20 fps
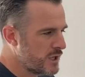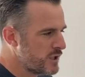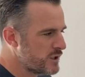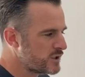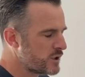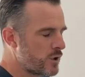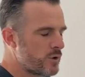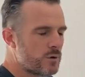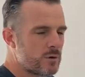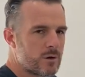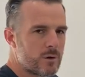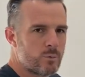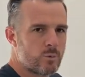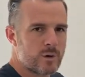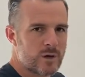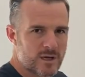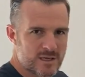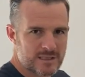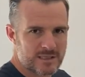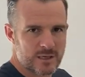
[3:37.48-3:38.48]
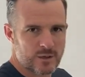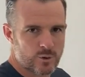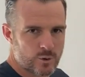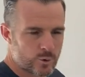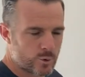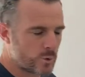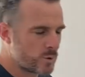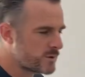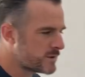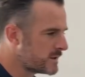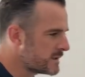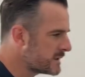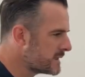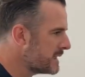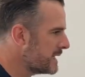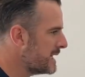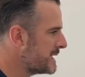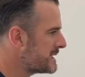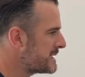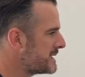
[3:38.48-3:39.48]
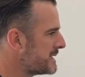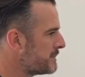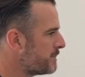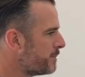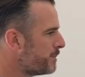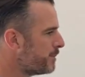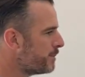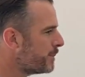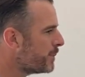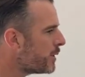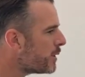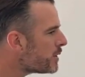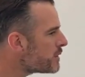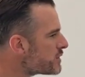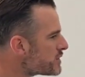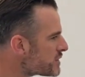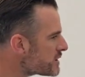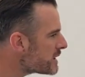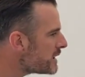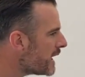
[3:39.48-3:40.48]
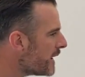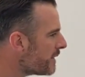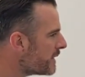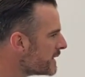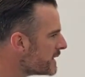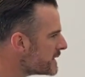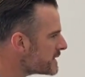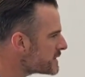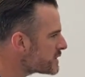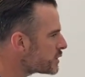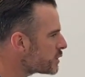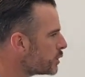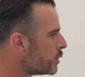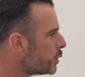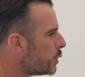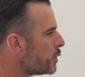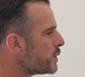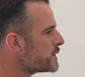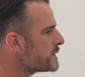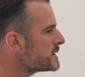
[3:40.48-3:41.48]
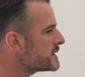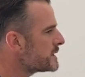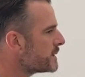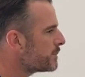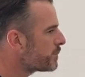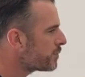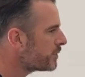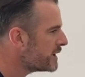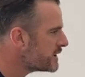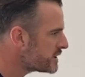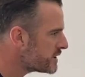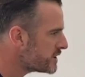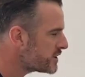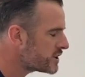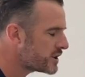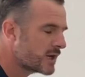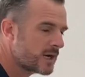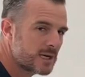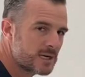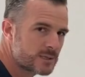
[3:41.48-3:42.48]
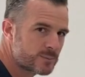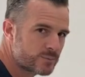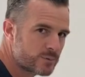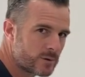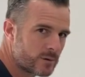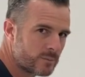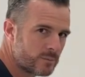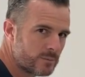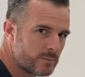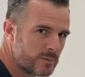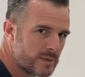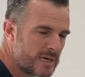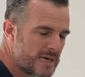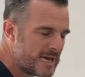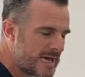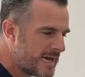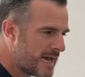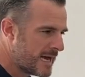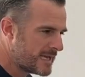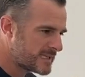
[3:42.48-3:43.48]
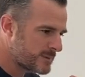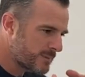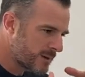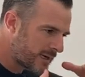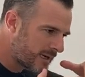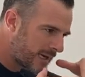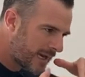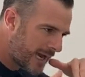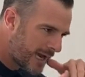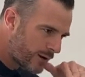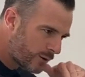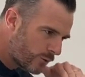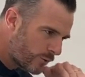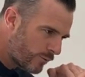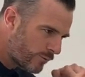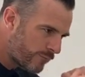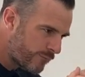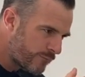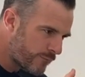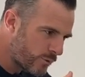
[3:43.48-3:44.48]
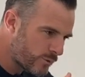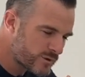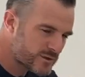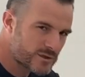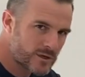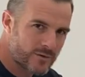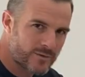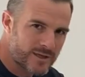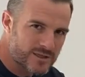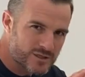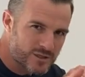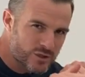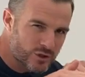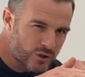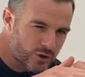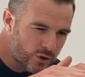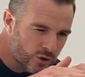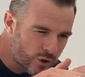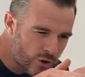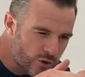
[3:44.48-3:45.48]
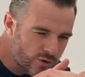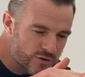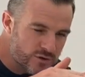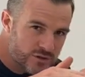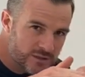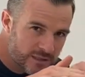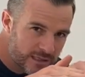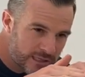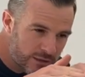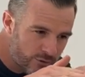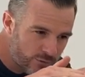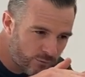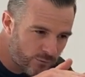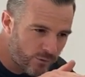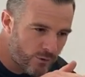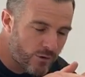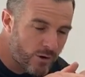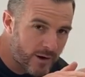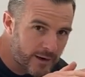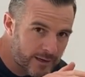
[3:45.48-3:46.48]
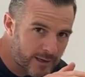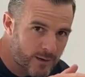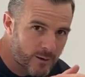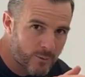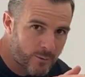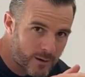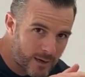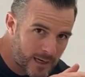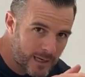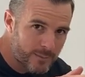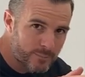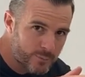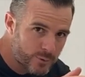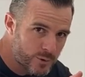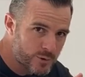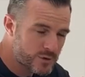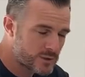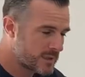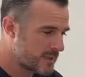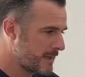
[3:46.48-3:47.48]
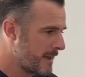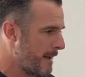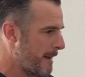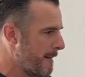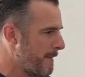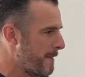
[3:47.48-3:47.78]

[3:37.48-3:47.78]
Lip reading: So when I said causes, it's the posture like this causes the pressure change problem. It's a mechanical force that's constantly grinding away and pushing